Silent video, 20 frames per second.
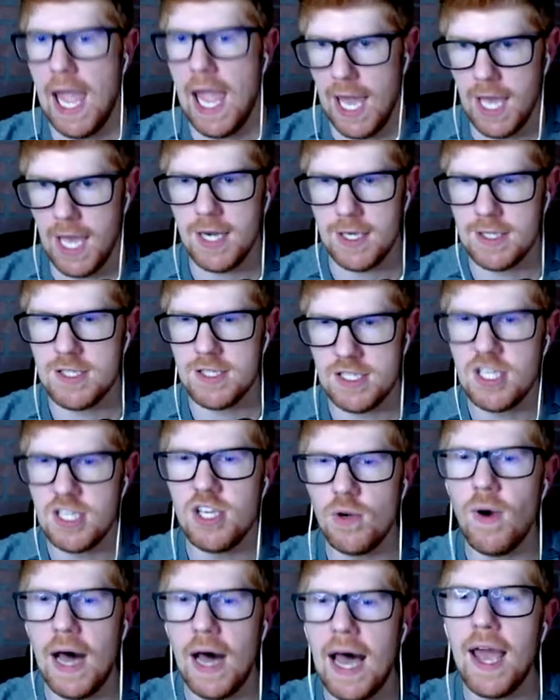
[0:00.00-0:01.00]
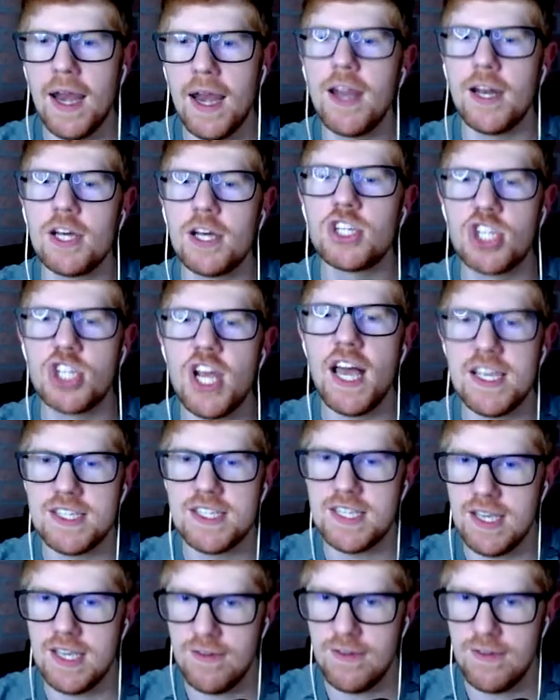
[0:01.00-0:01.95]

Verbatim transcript: and can see you hide in a chest